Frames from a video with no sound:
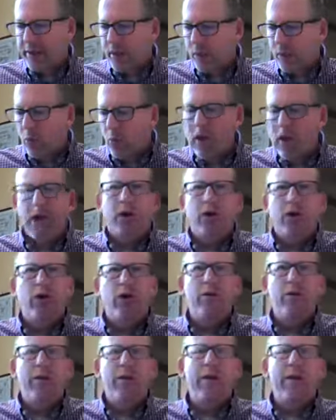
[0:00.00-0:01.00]
that we
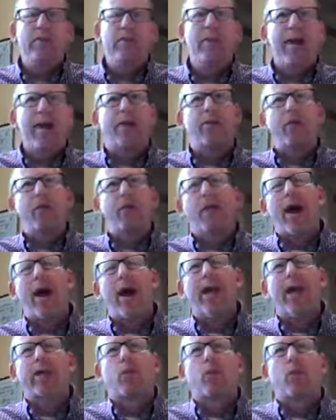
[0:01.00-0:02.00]
could be made
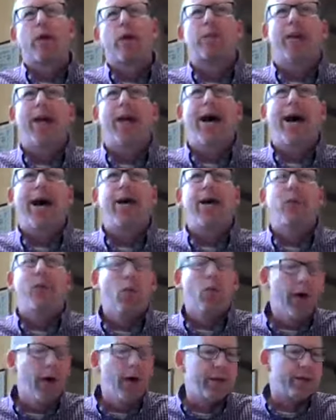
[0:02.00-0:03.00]
right with God
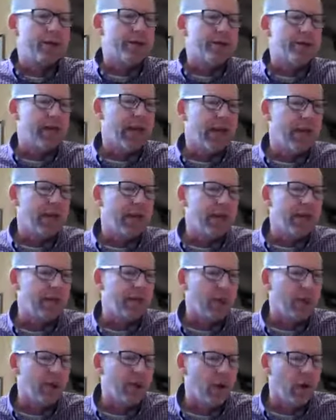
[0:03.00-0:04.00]
once
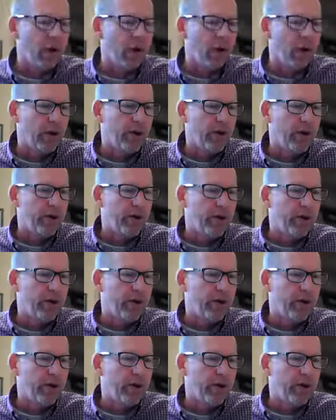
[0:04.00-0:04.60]
and for all.